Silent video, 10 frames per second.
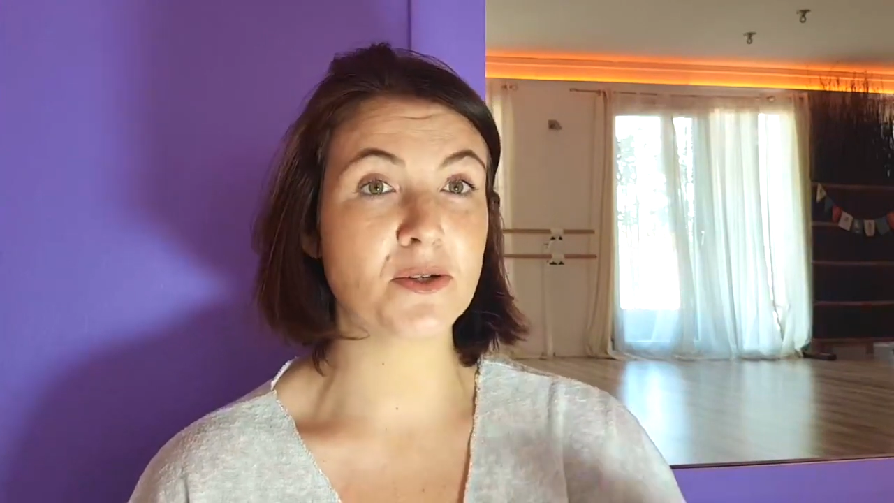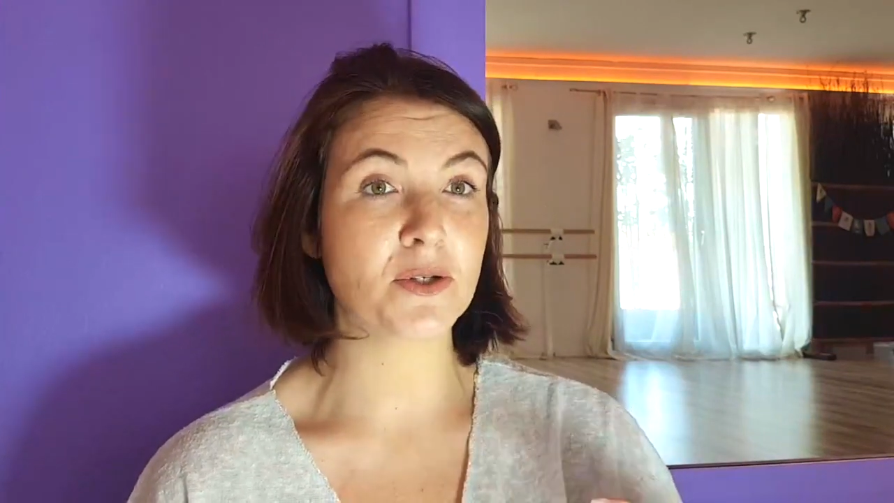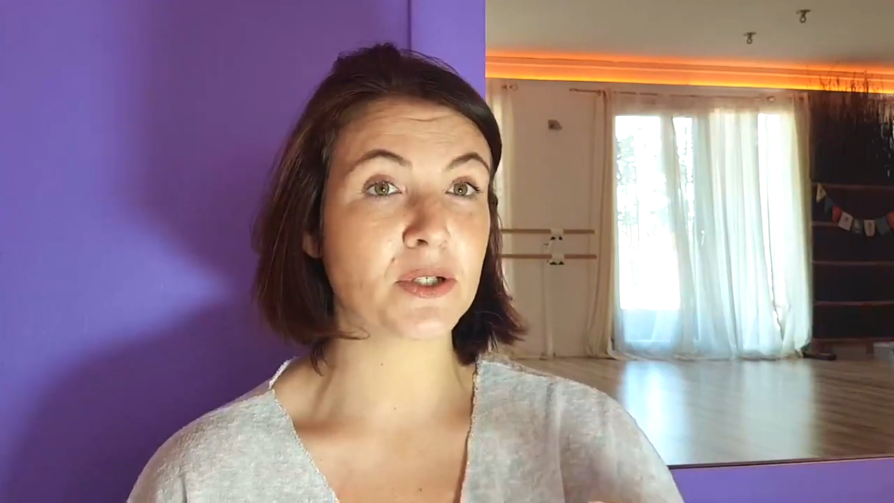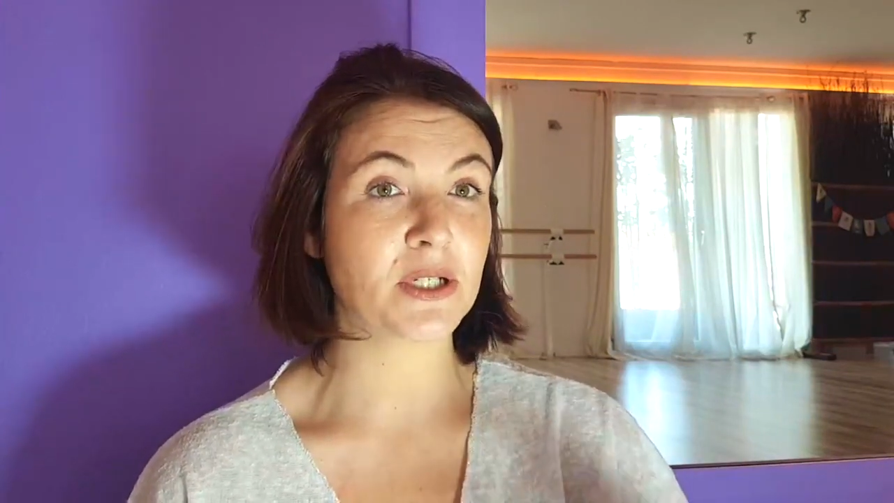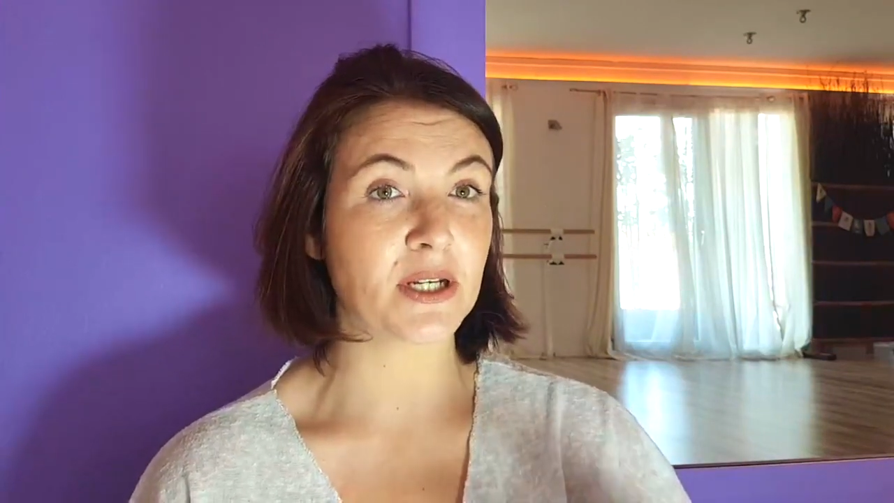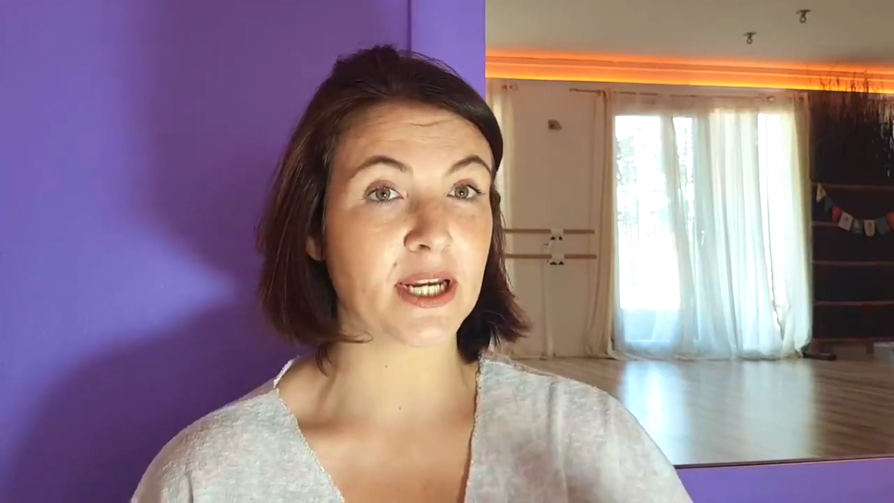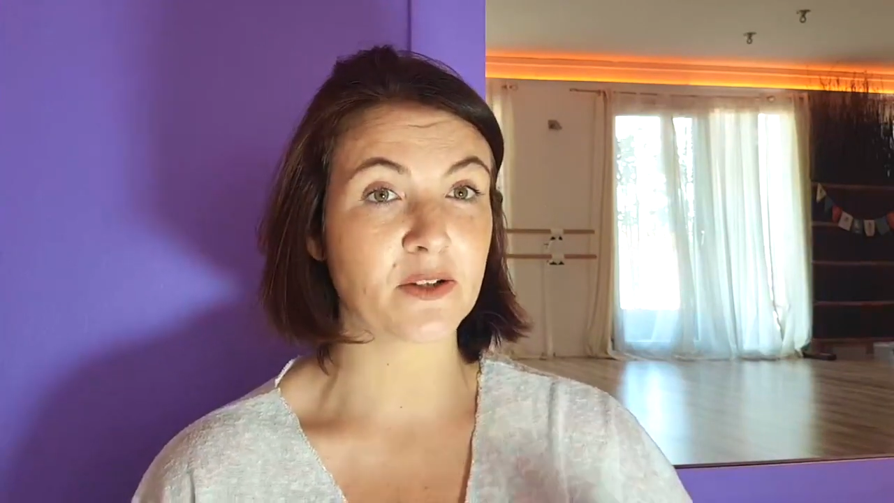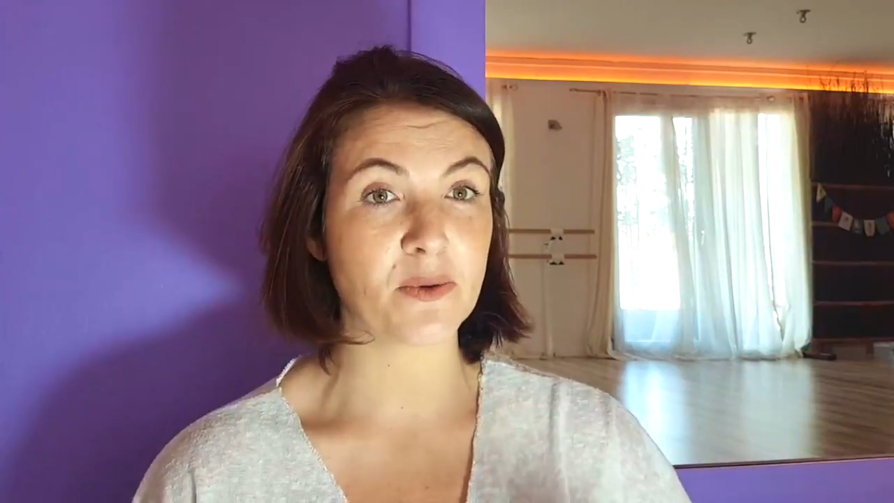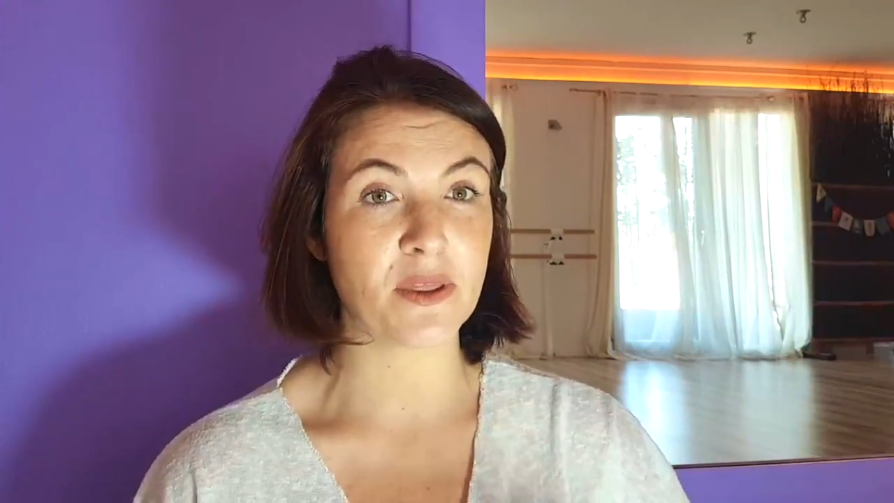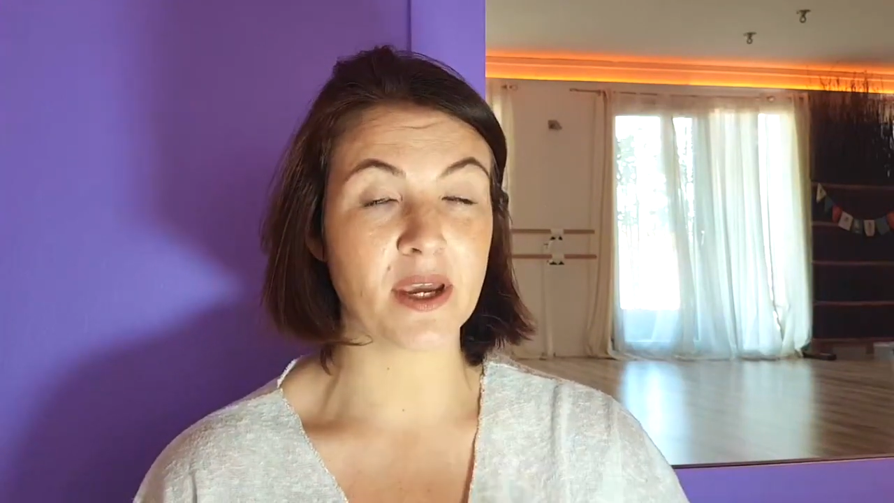You could
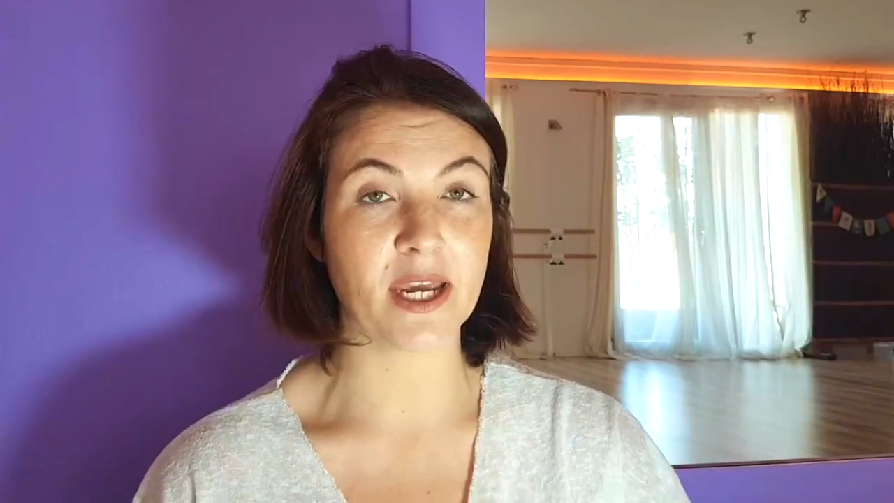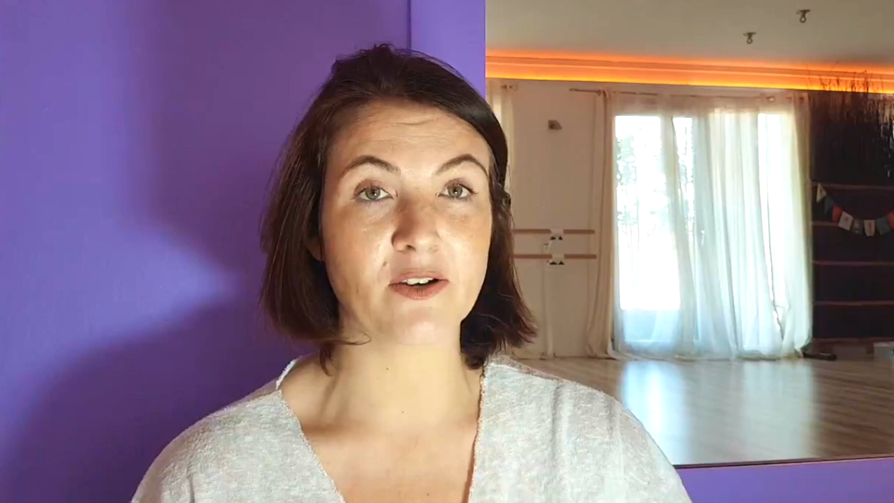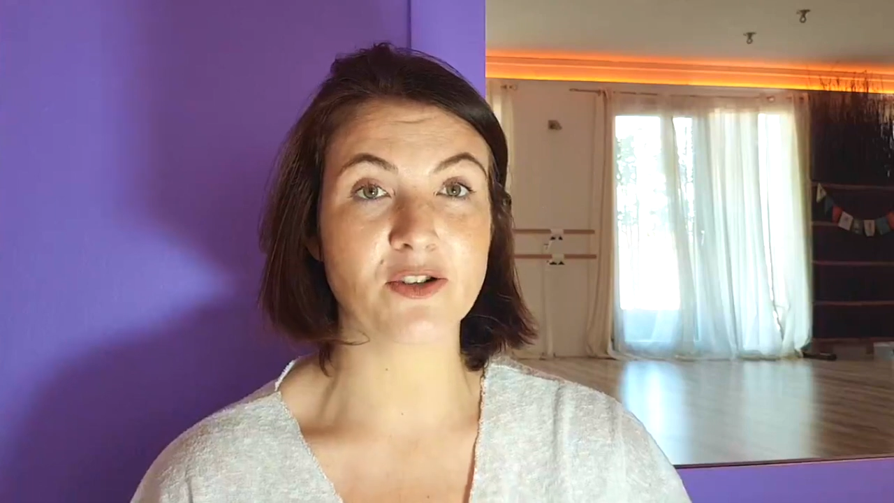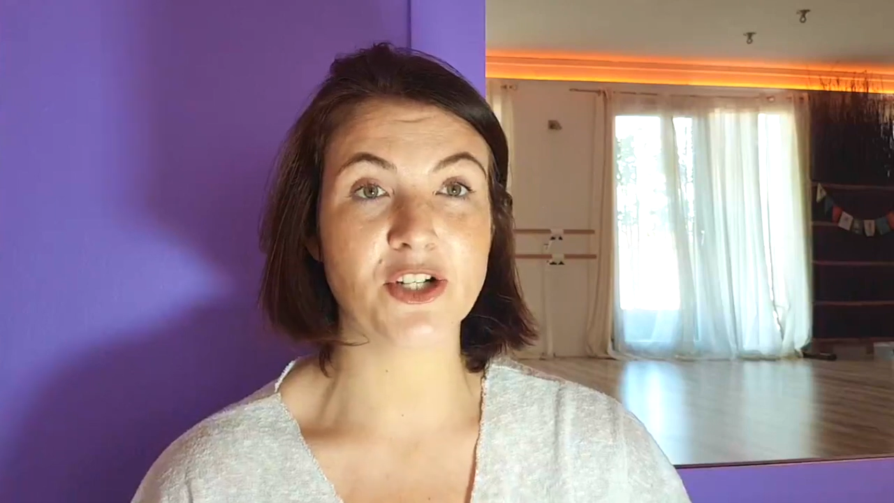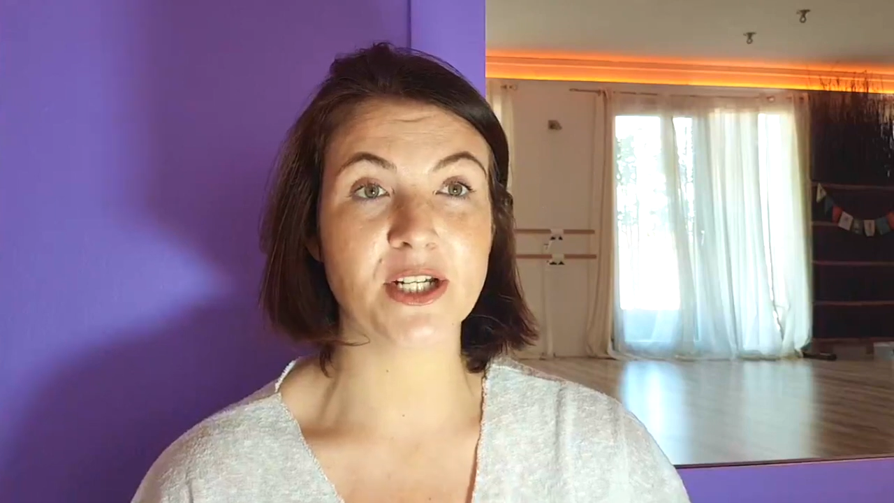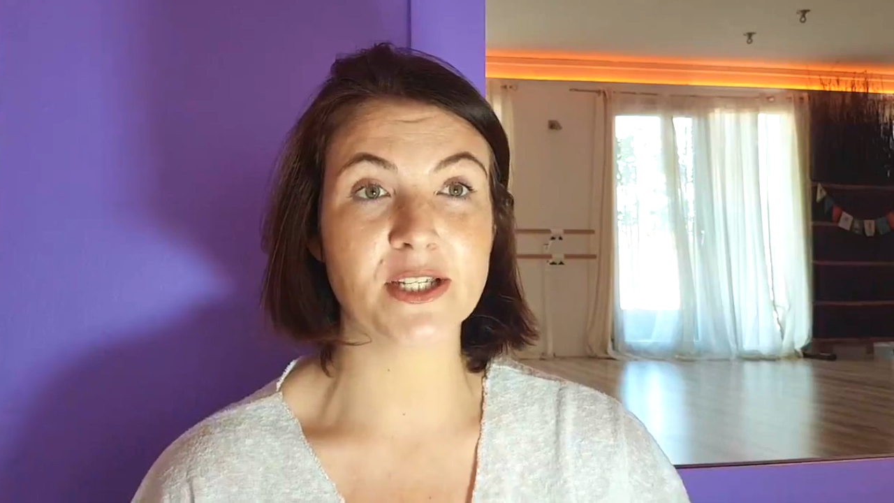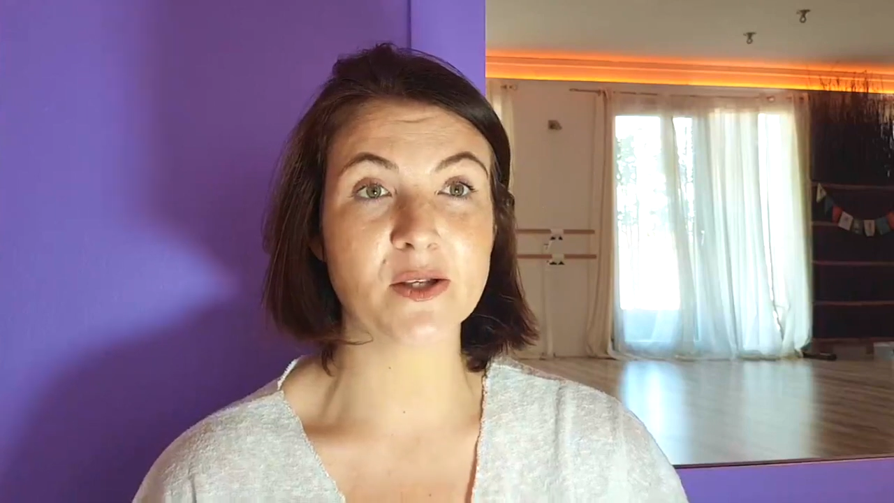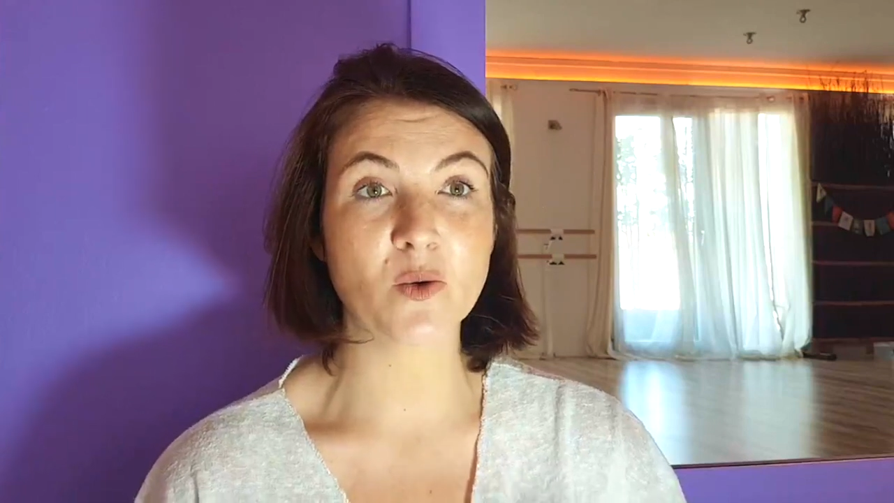connect with the energies,